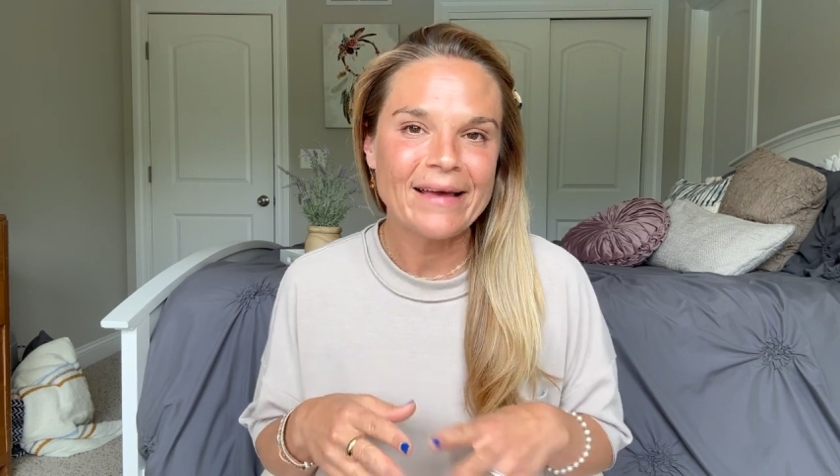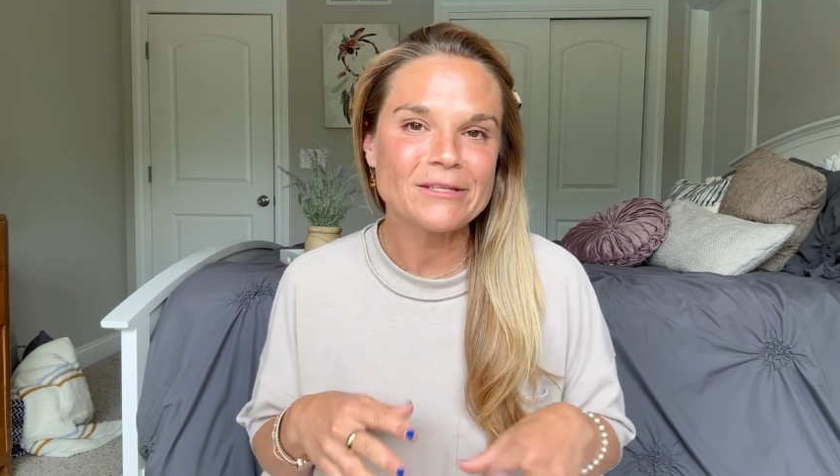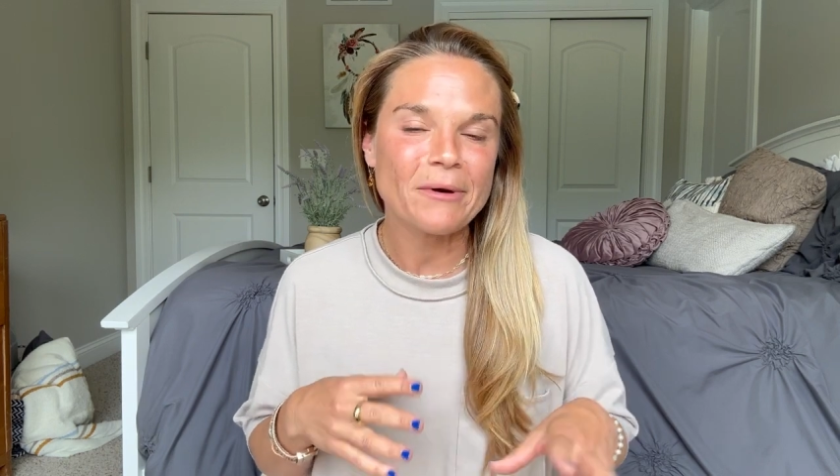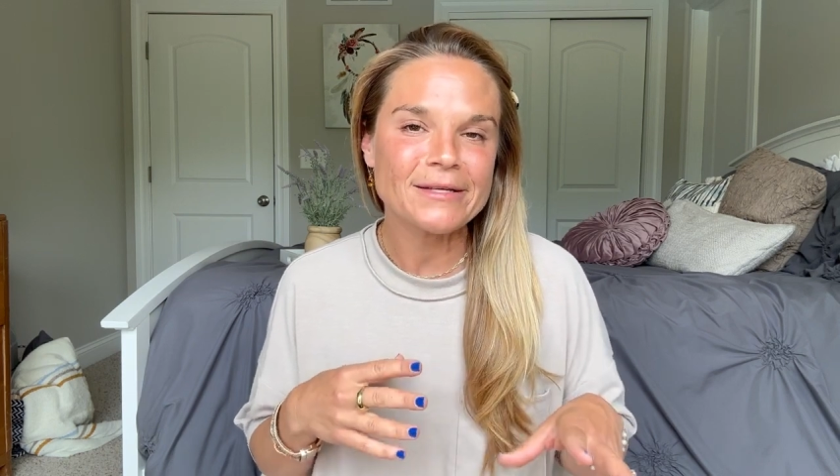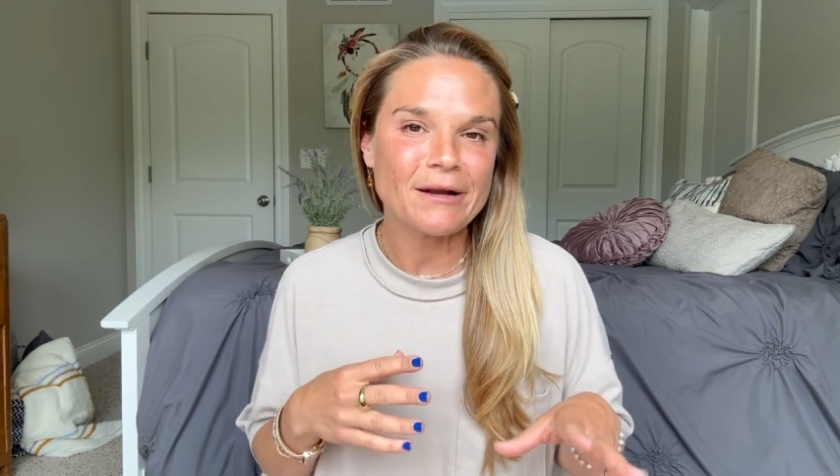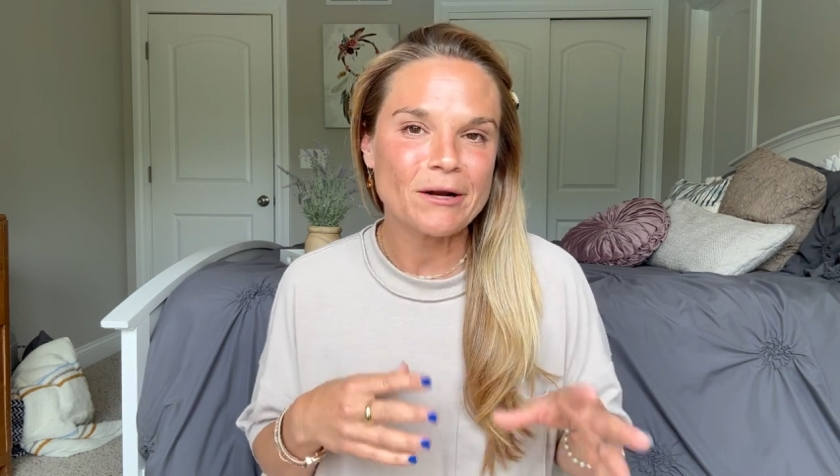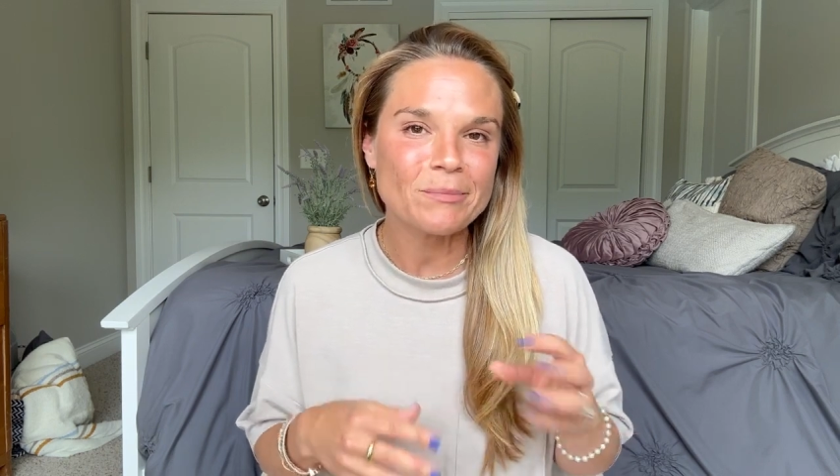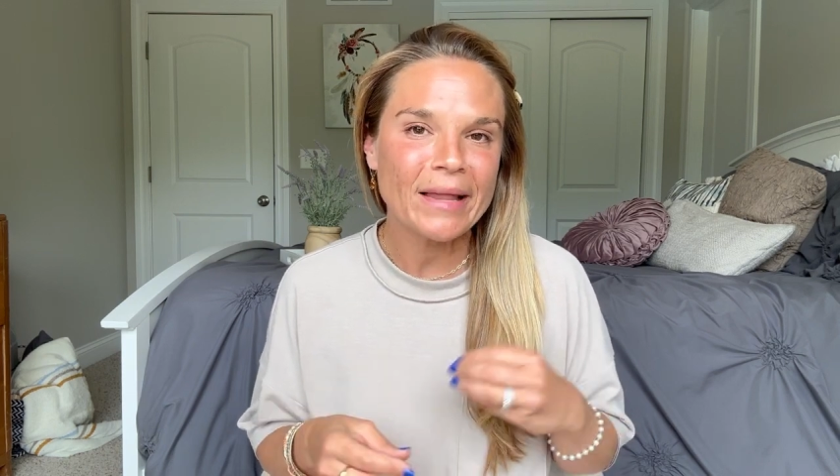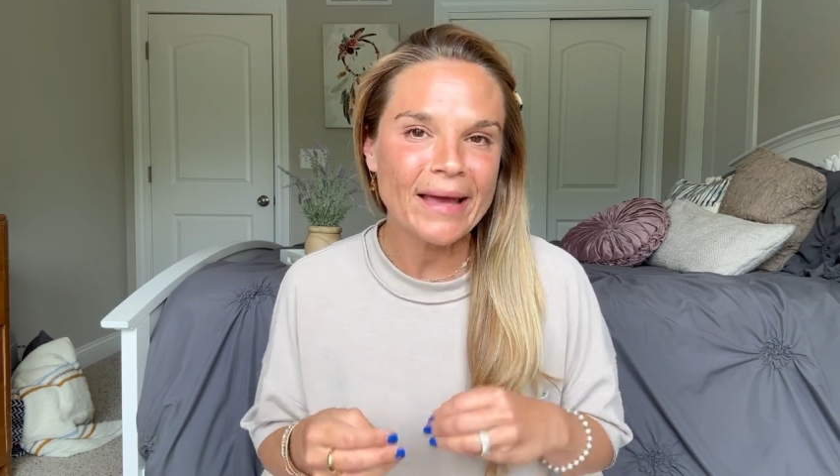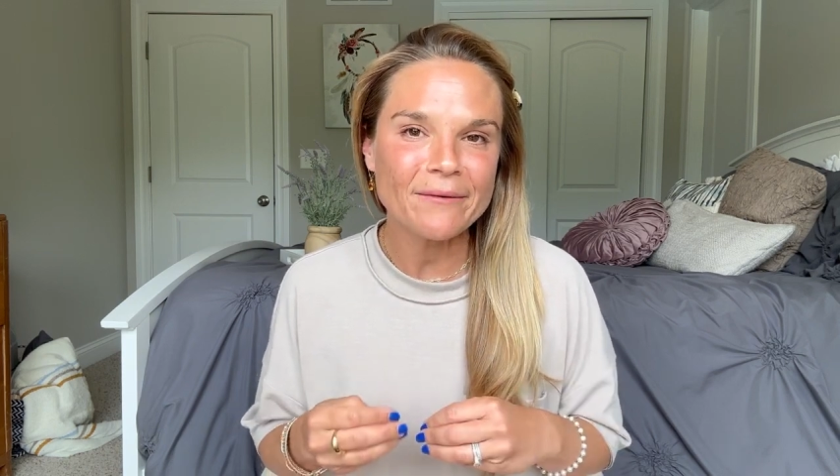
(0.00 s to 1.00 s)
So I started
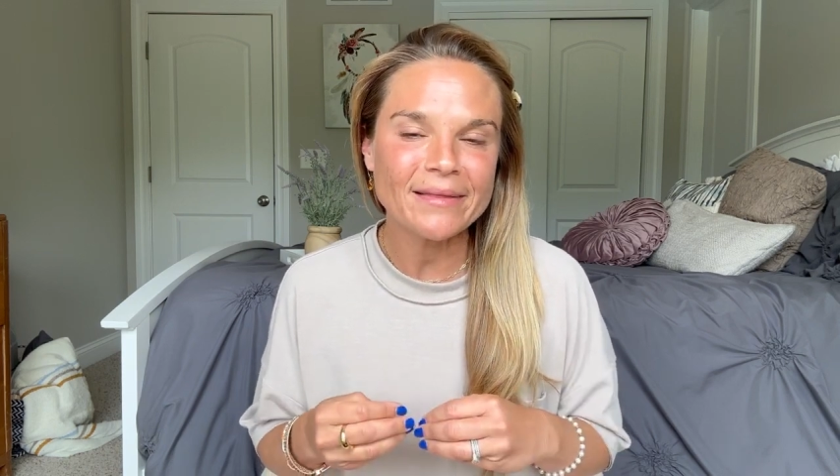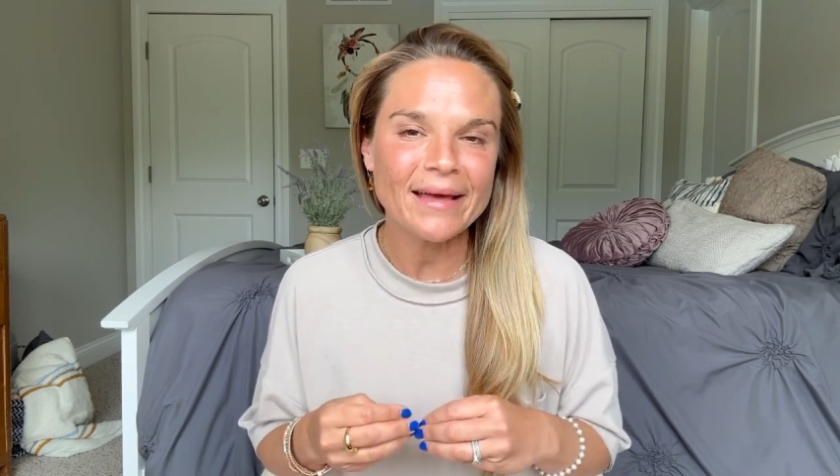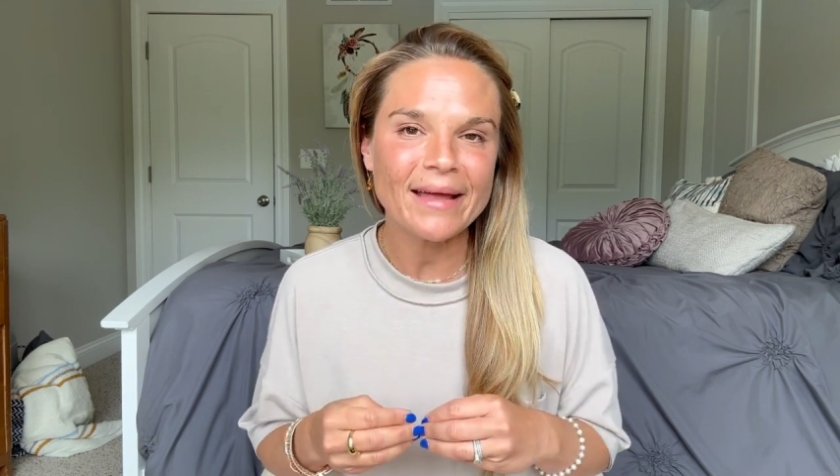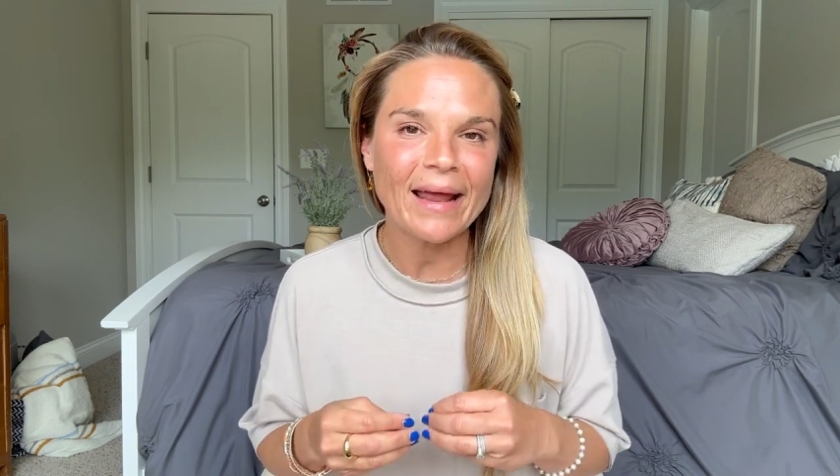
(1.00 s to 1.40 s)
playing with it